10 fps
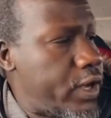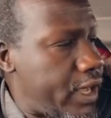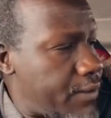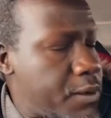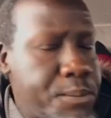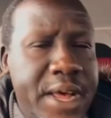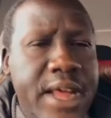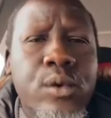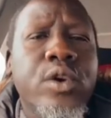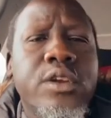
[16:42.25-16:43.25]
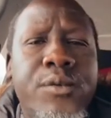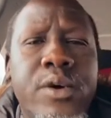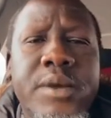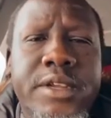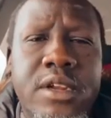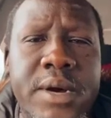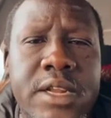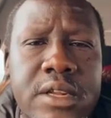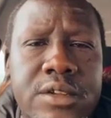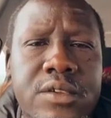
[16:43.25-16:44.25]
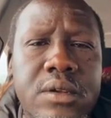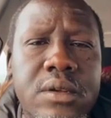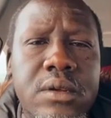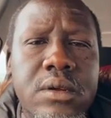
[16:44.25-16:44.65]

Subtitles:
We have a very good information about this.